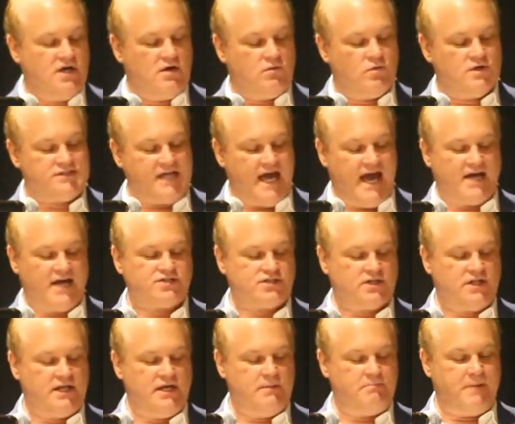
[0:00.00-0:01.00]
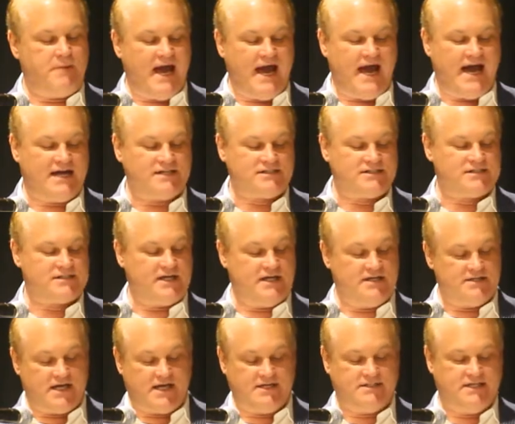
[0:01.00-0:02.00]
was actually passed
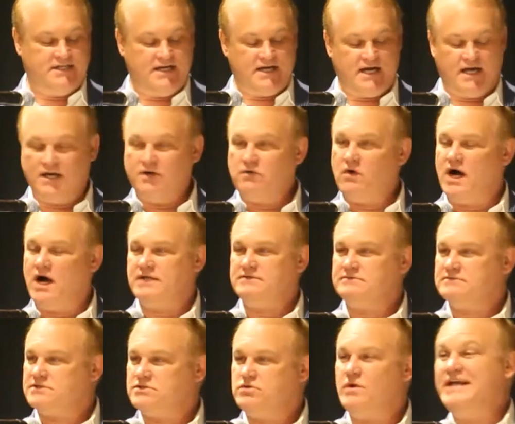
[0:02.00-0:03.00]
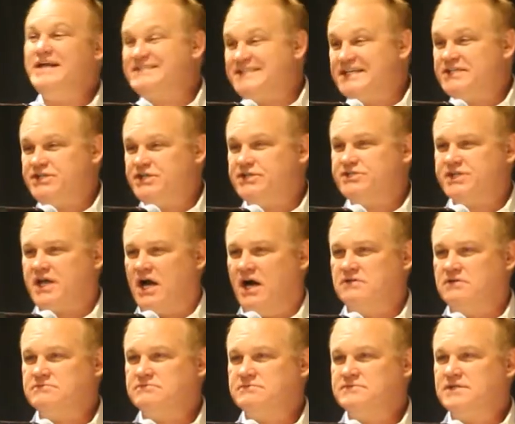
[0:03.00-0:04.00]
in 1991, 26 years
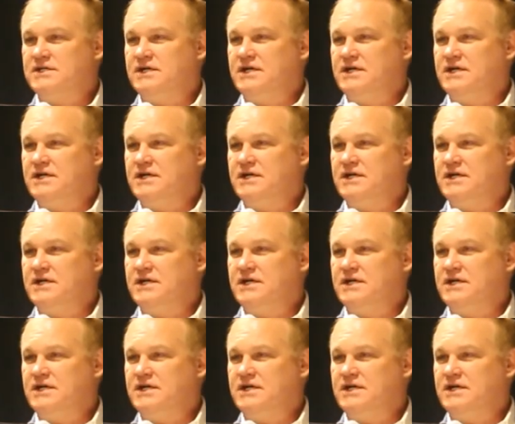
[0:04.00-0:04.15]
ago.